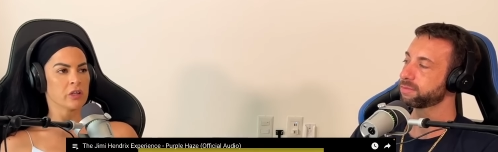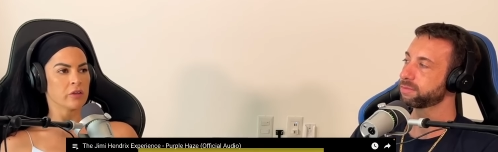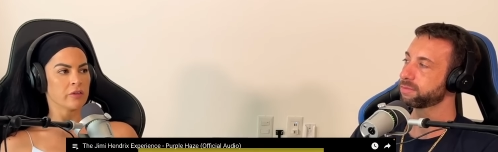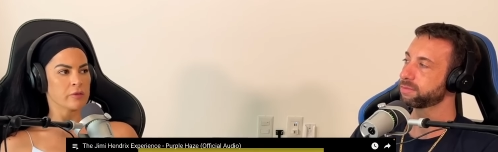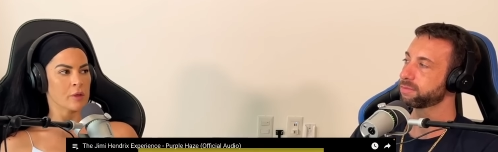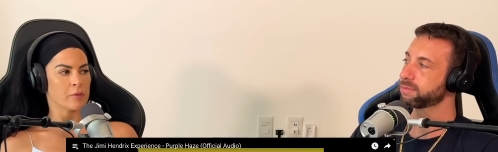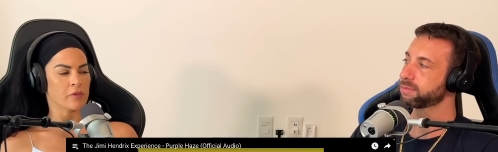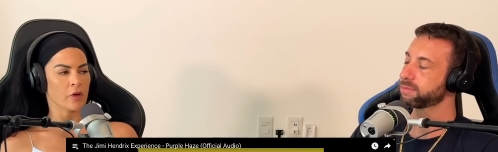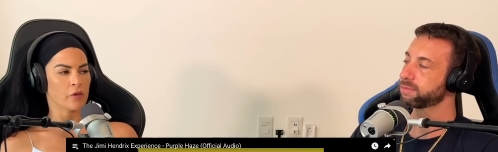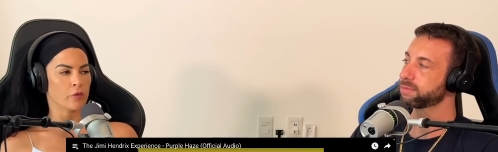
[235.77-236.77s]
Speaker 1: channel, sometimes
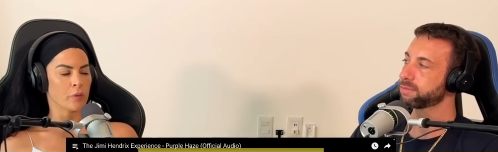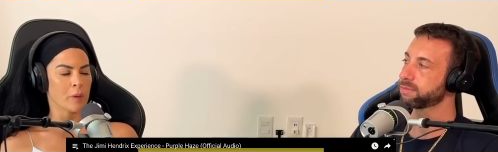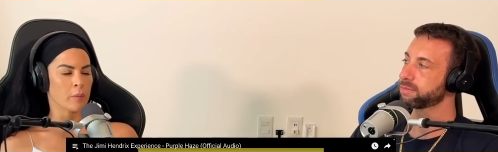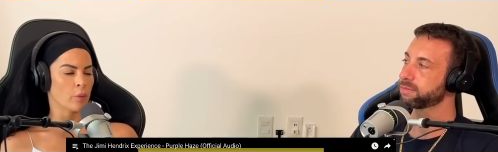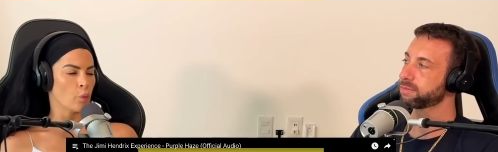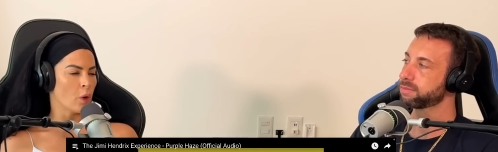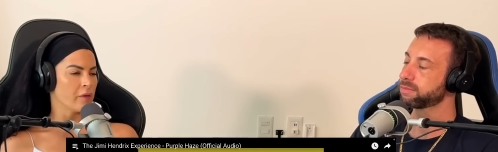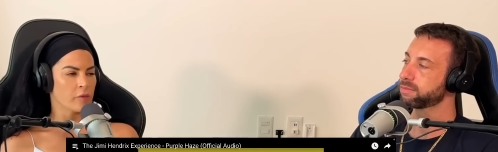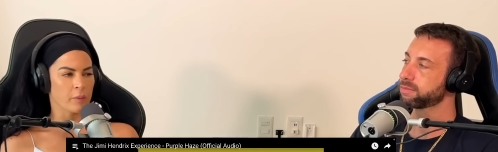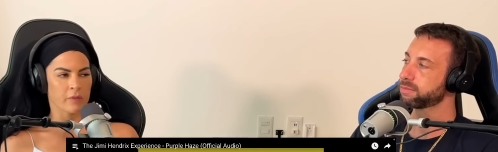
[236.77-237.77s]
it's hard to remember
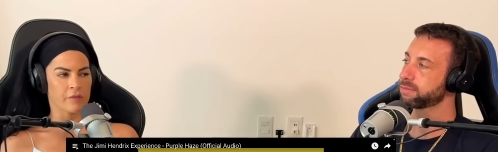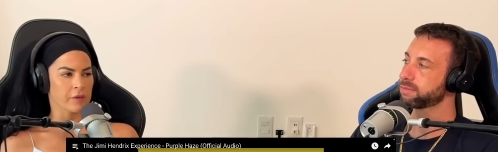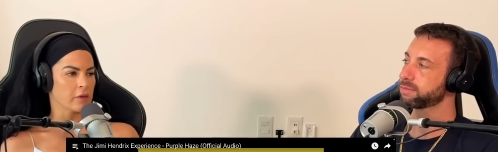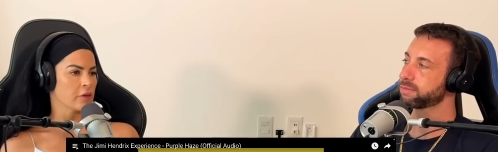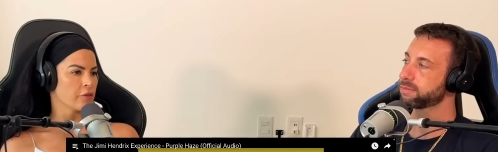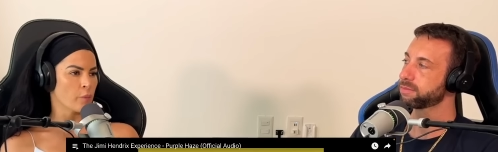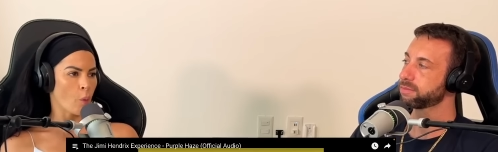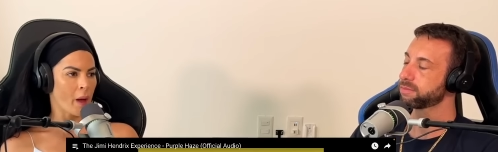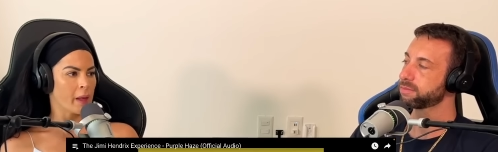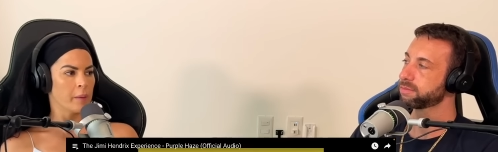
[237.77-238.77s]
what specifically is from
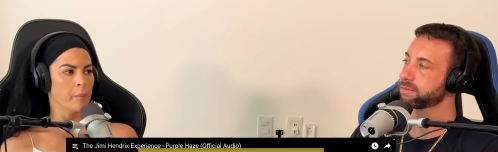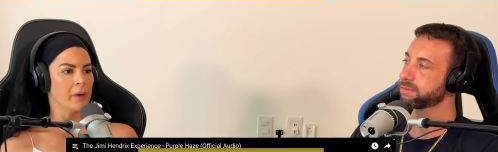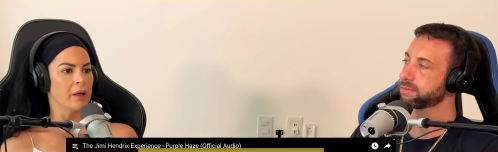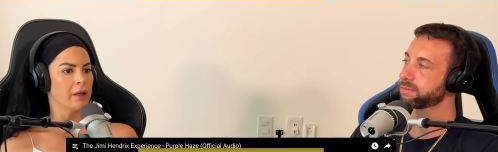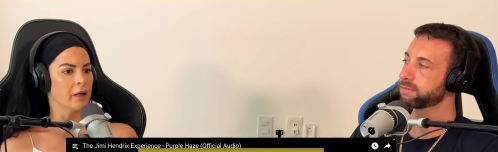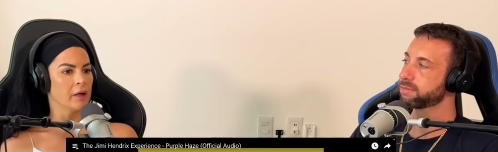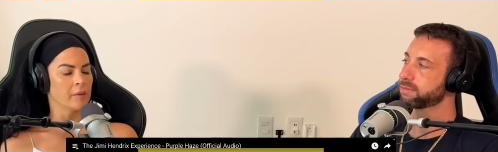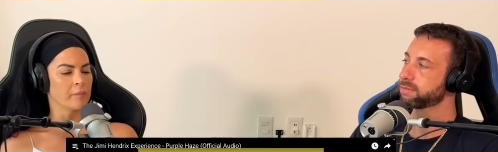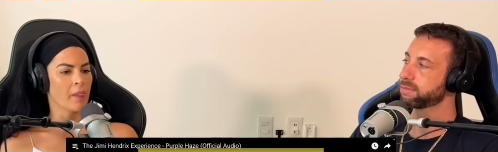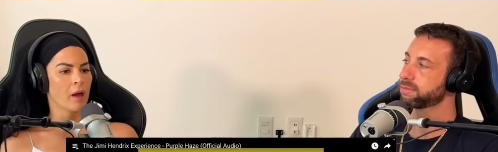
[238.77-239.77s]
when. But
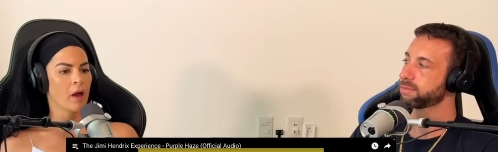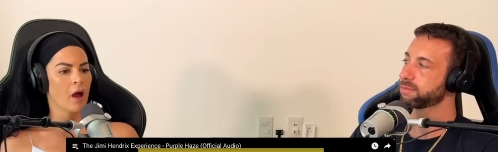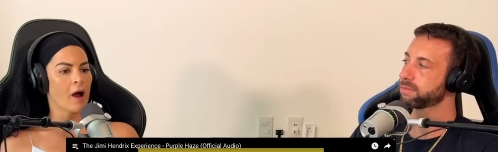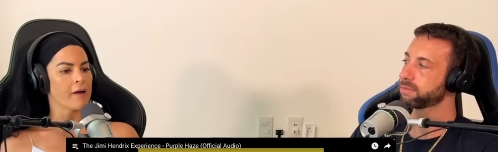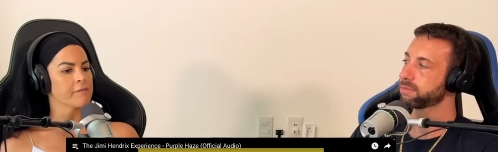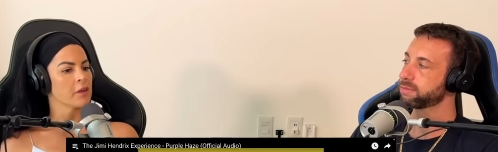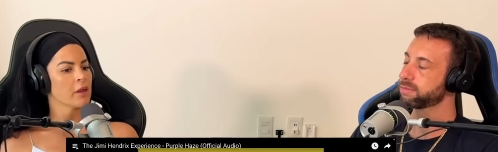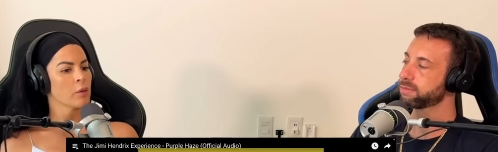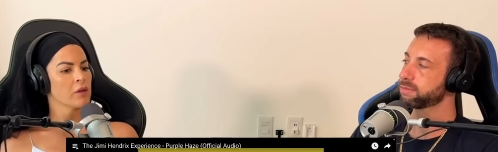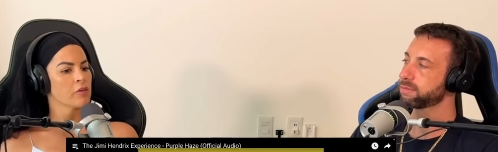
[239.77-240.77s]
um, I feel
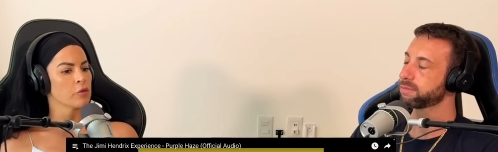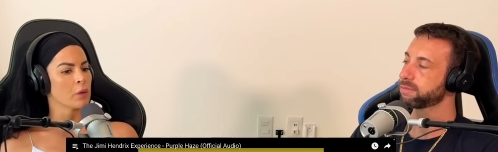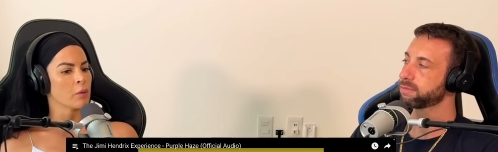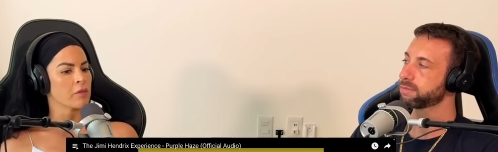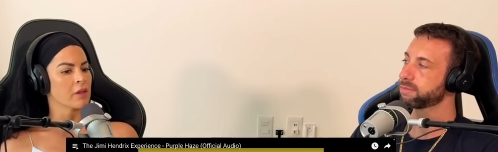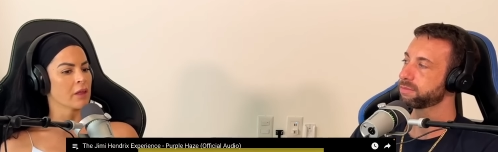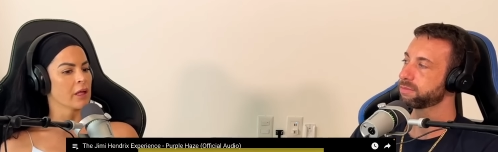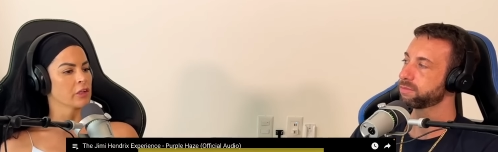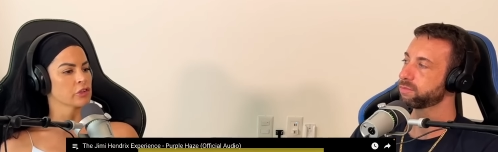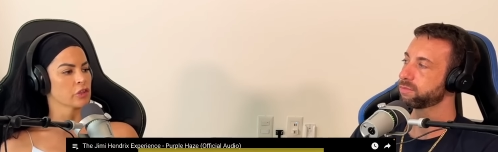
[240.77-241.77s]
like what he's doing with the
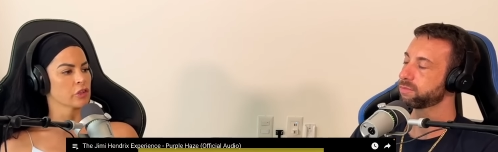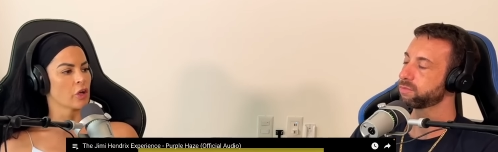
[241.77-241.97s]
electric